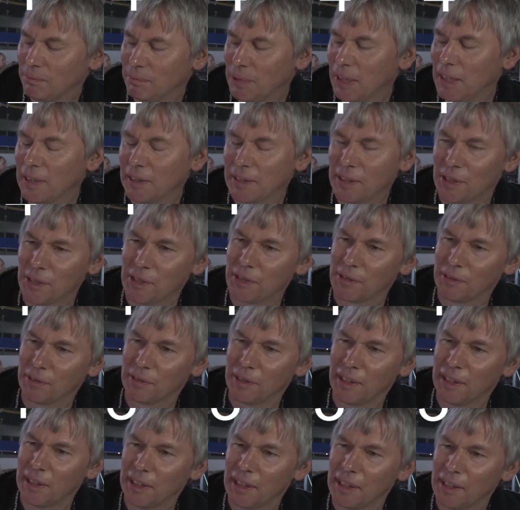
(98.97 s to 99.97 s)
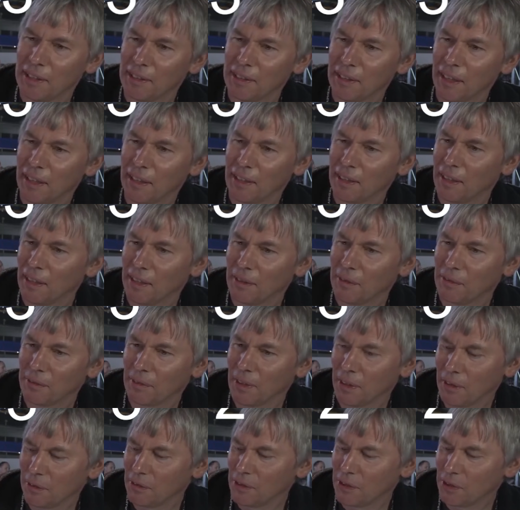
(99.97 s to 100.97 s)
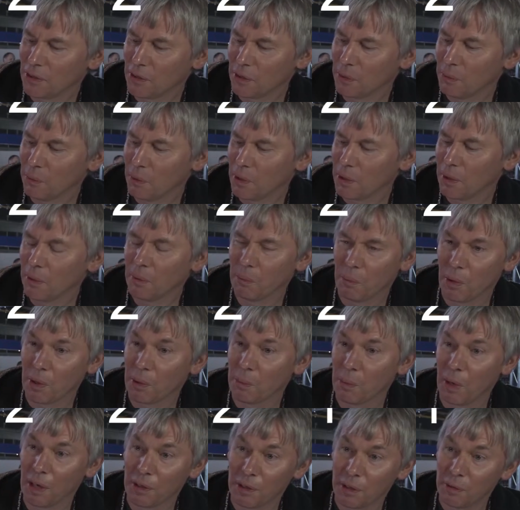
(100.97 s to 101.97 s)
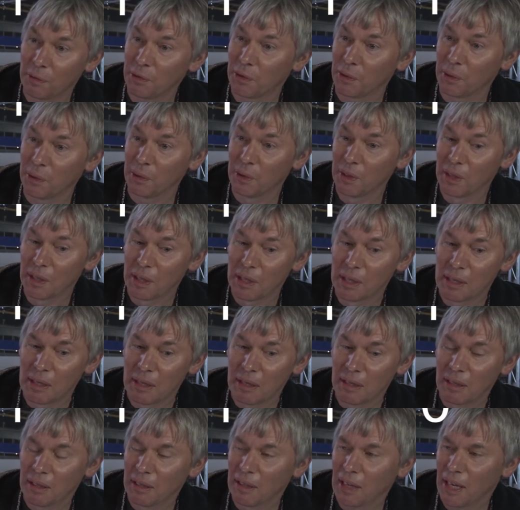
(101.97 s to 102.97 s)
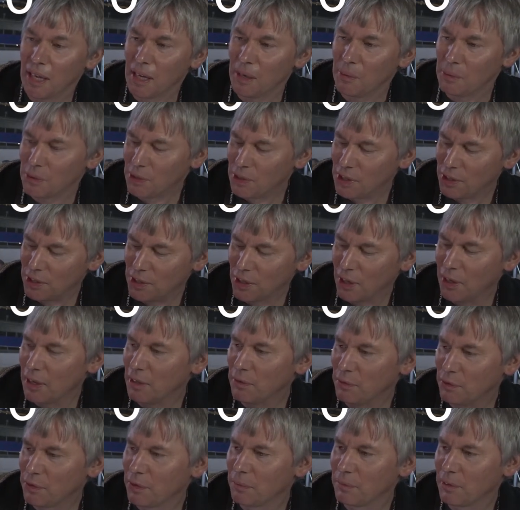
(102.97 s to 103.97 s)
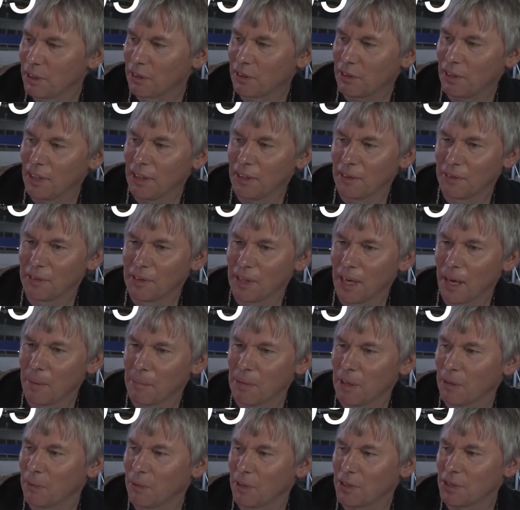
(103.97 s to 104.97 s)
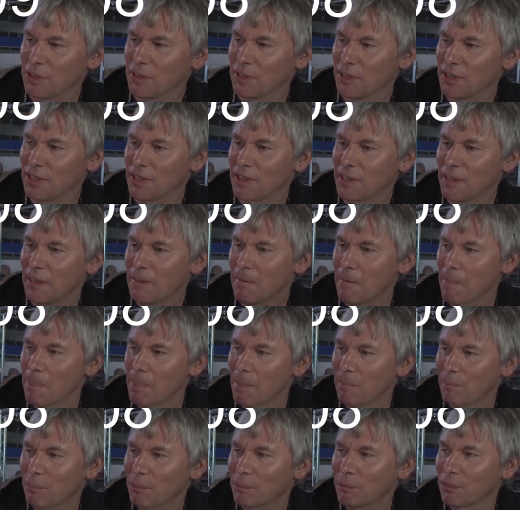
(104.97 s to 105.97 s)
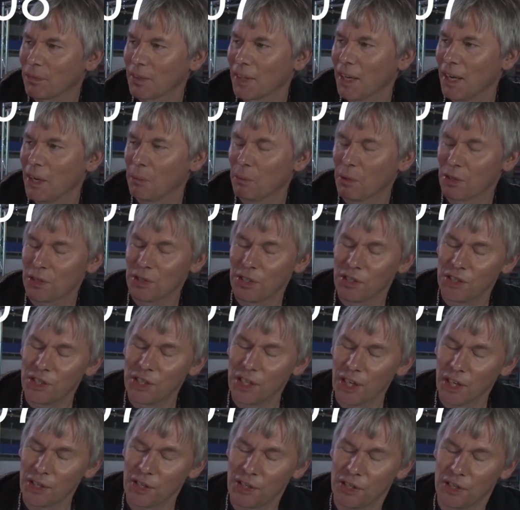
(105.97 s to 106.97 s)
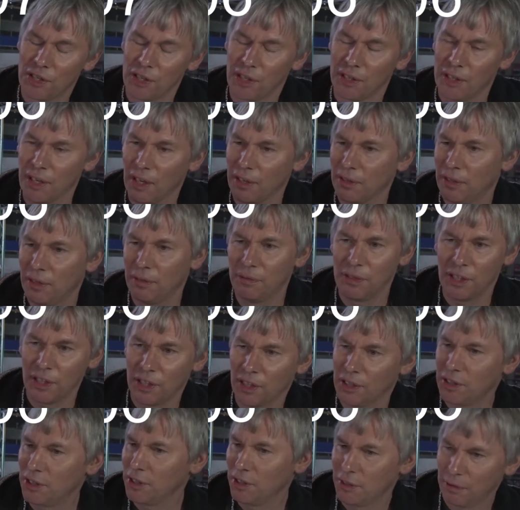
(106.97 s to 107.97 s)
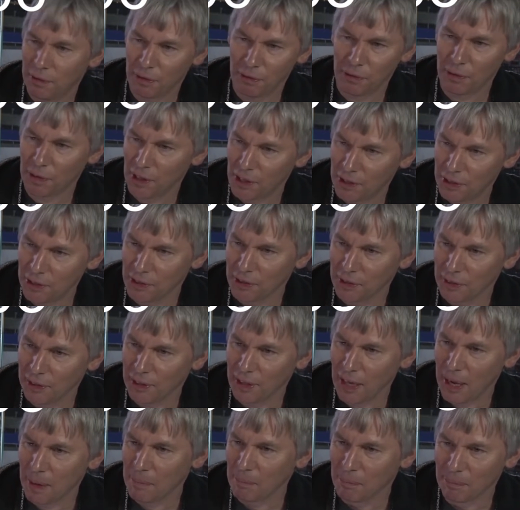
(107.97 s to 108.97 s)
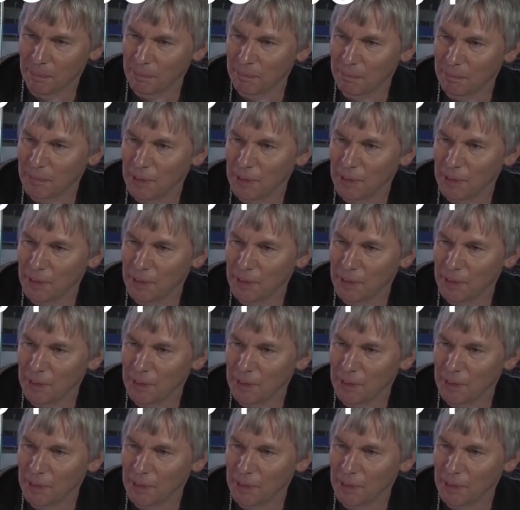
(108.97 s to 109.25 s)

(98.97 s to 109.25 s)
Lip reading: fearless, really. I just thought, what a wonderful... It was designed from the ground up. It wasn't just another version of a Fresnel lamp.